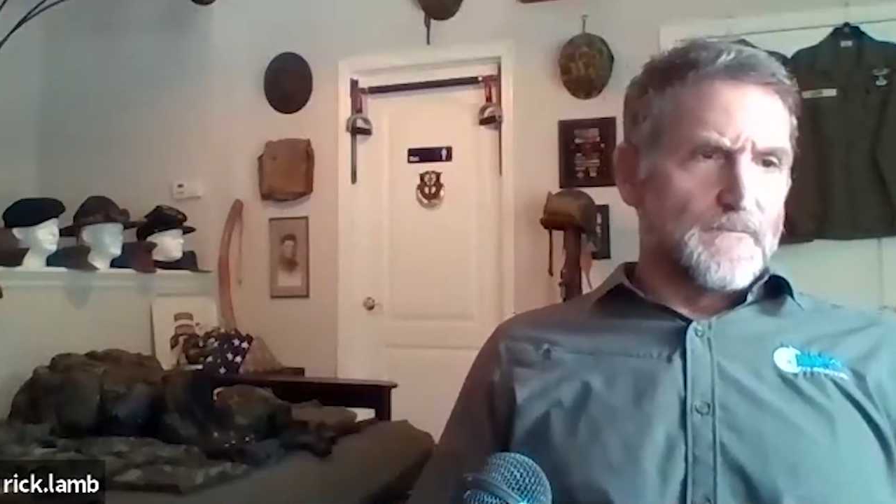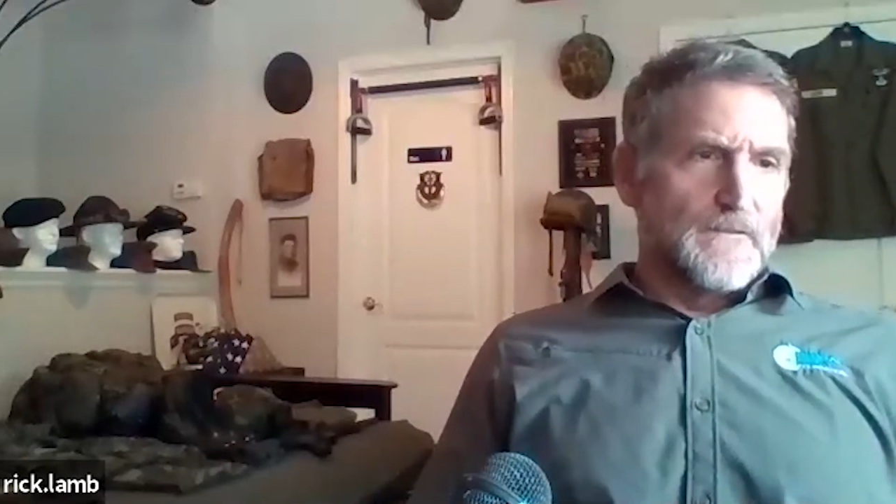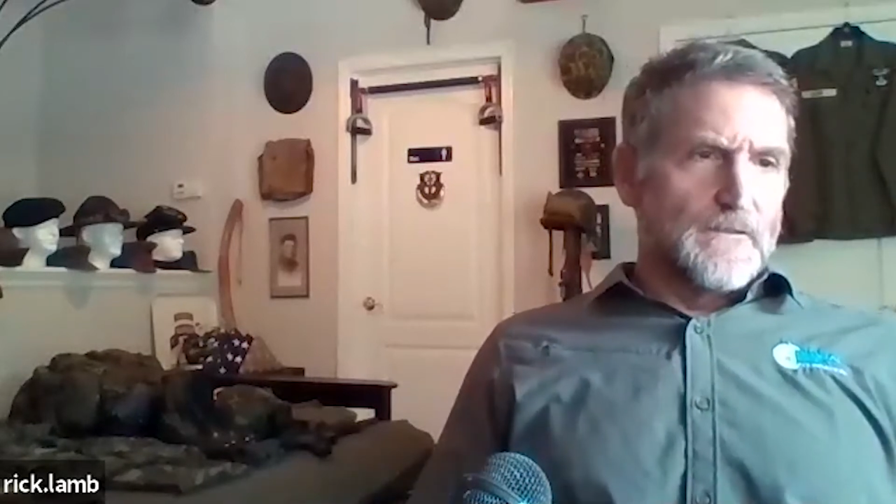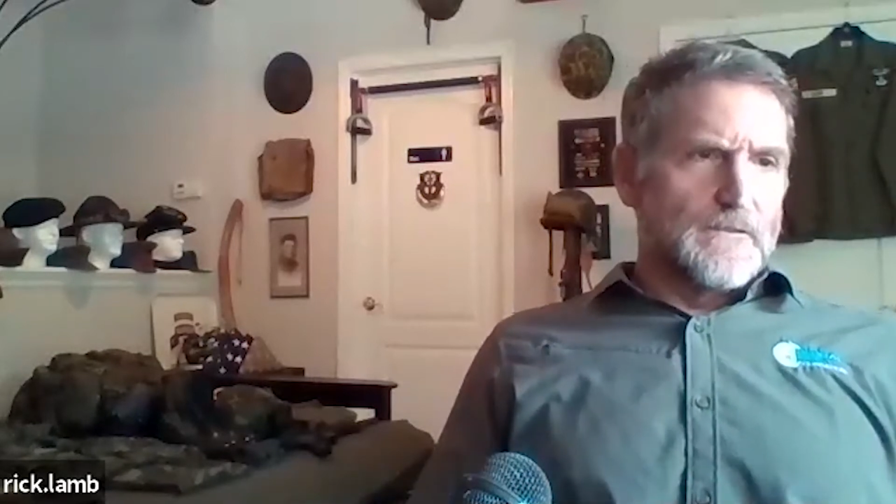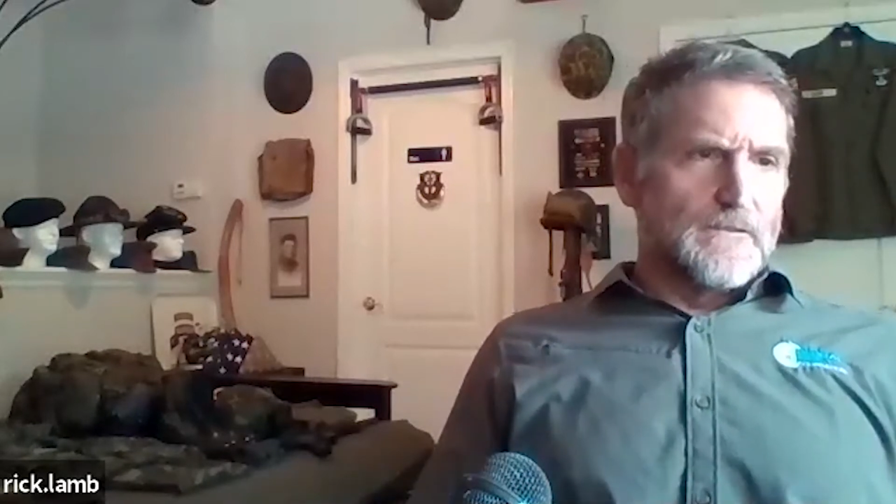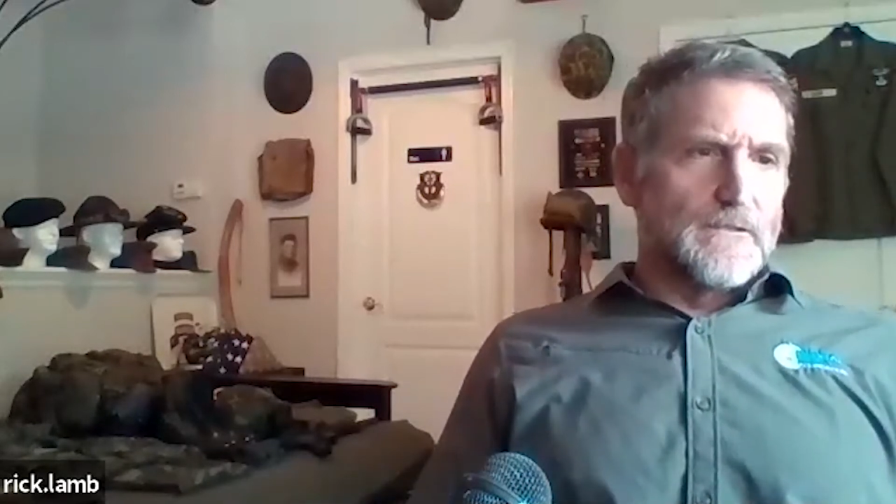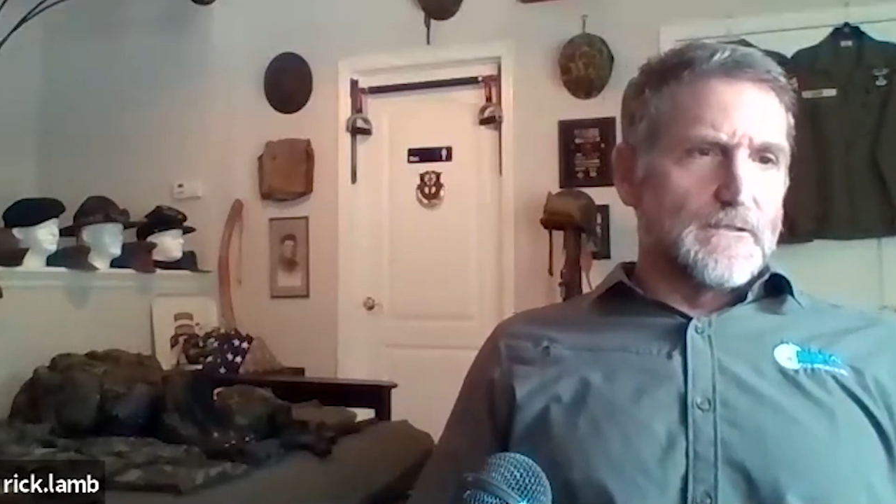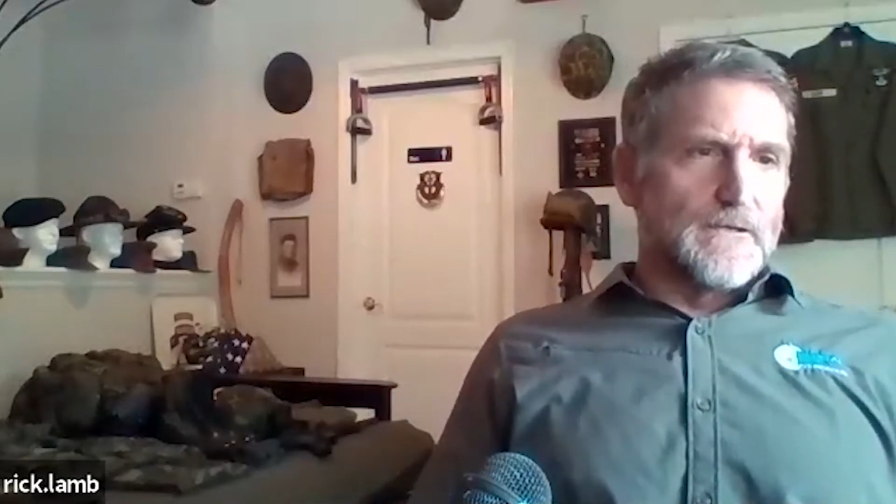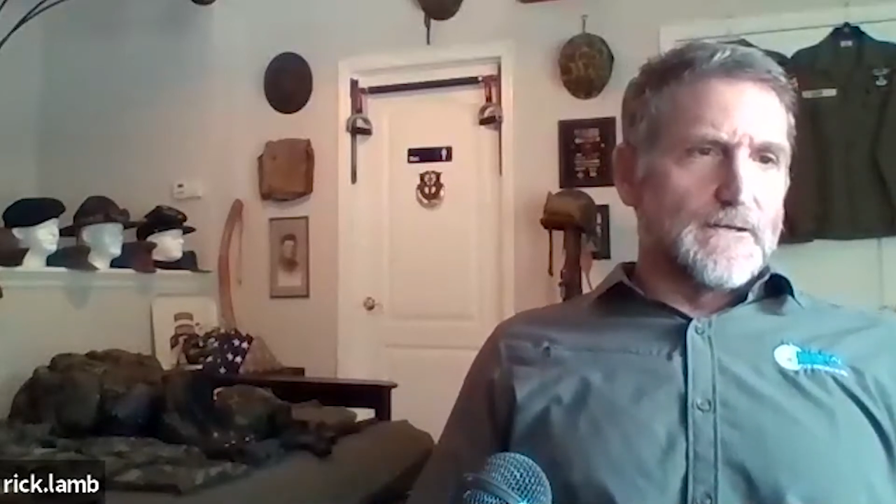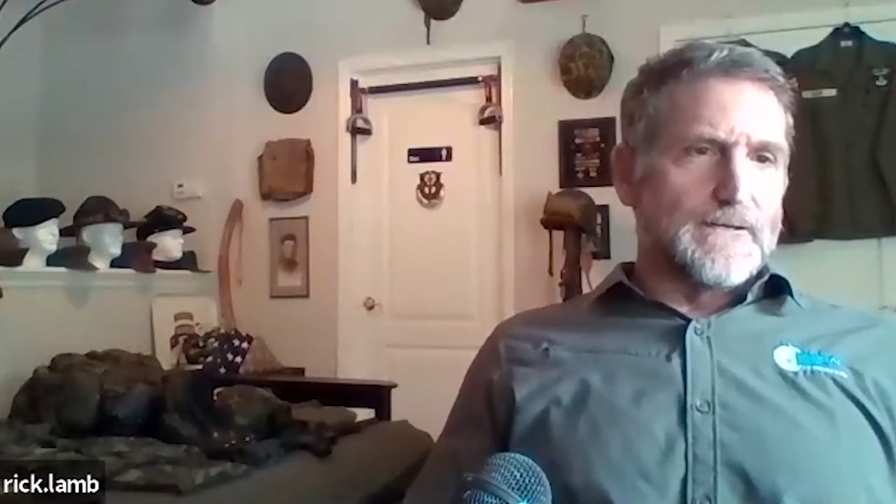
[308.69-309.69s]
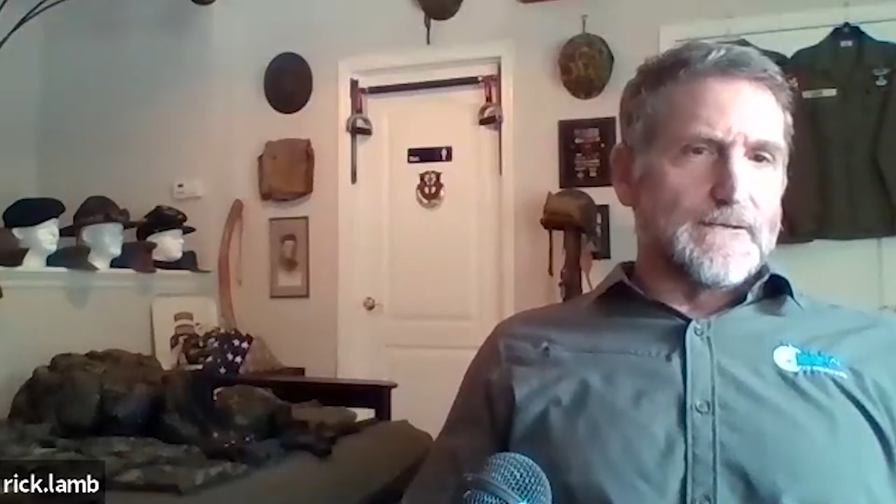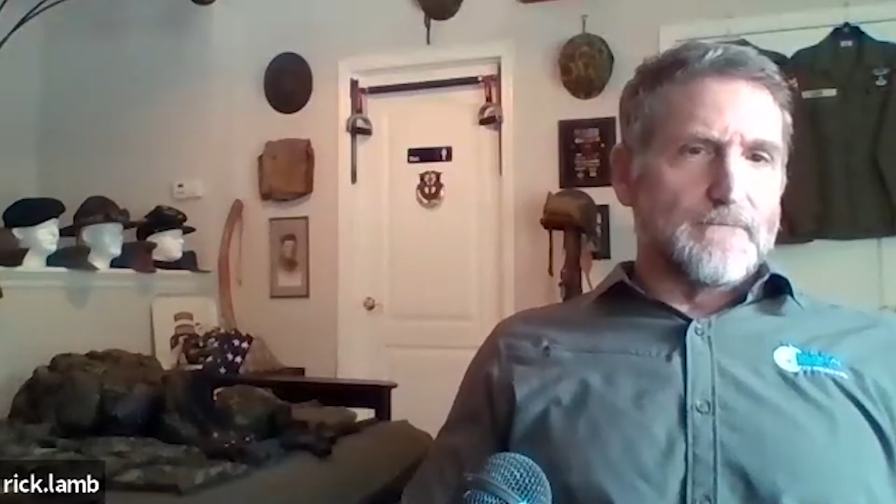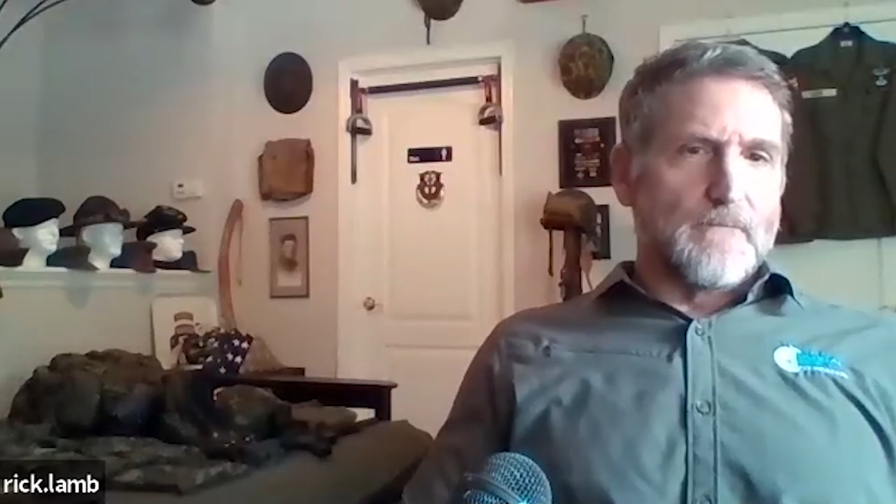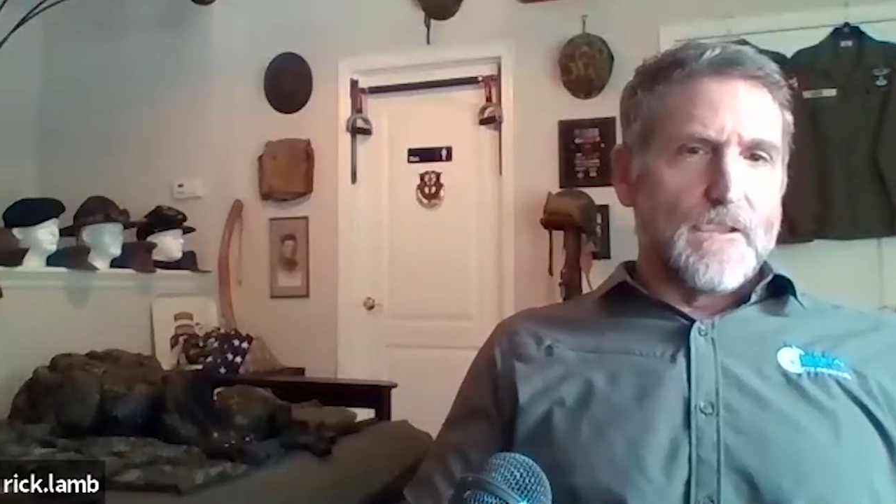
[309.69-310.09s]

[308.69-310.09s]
Mm-hmm. The, uh,